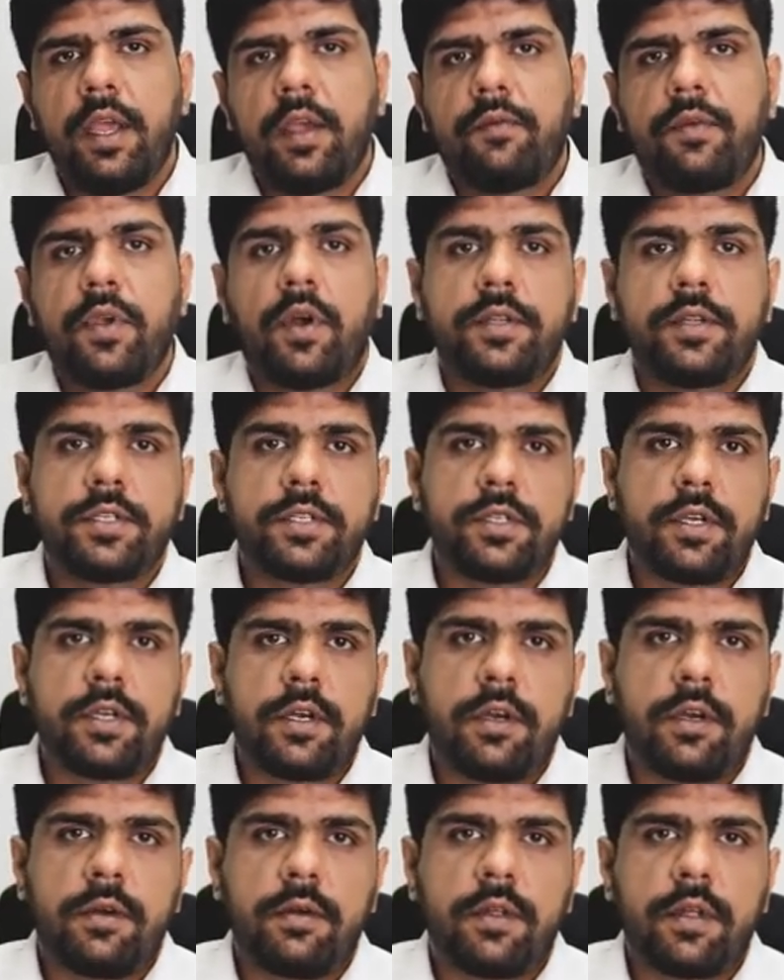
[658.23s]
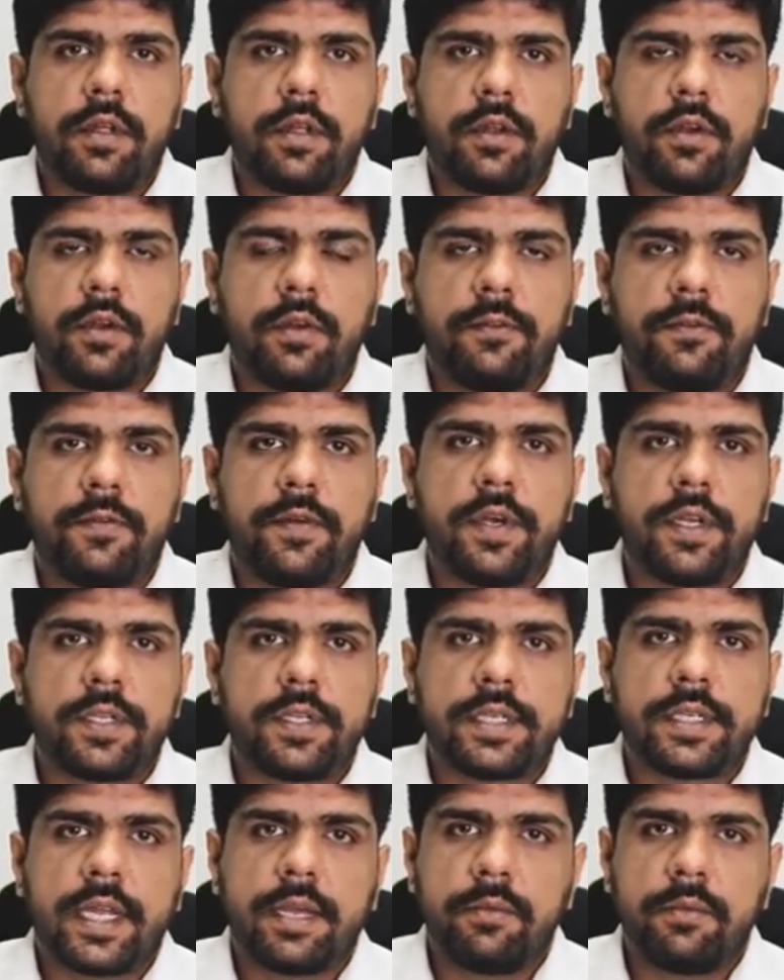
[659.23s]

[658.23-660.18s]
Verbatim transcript: We also saw, you know, first time